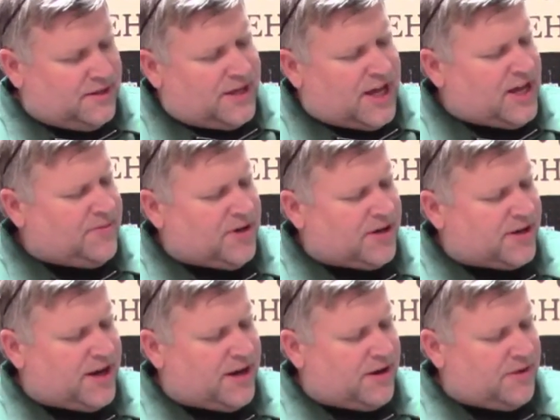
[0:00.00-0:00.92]
Amy or
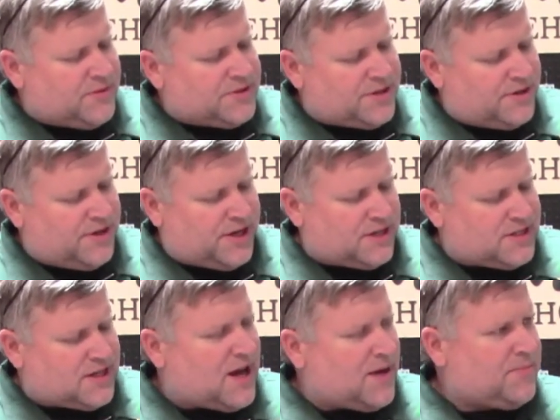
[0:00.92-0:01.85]
Carrie was turning a
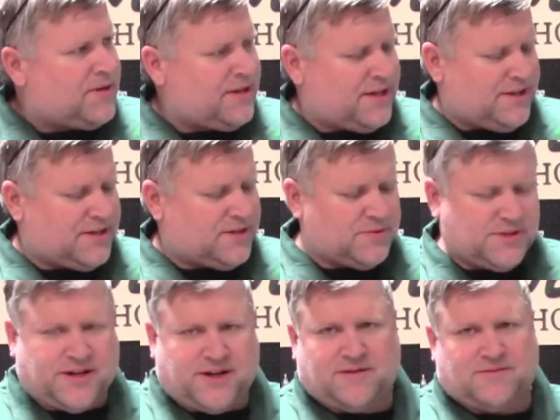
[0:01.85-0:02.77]
top, and this was
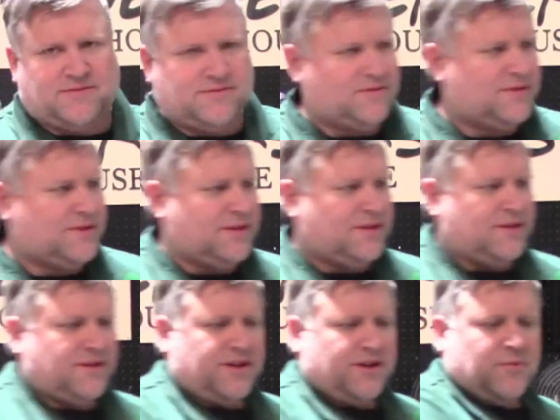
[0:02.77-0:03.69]
their
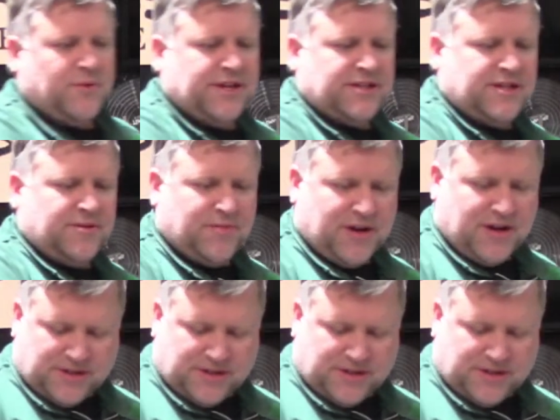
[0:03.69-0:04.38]
wasted part.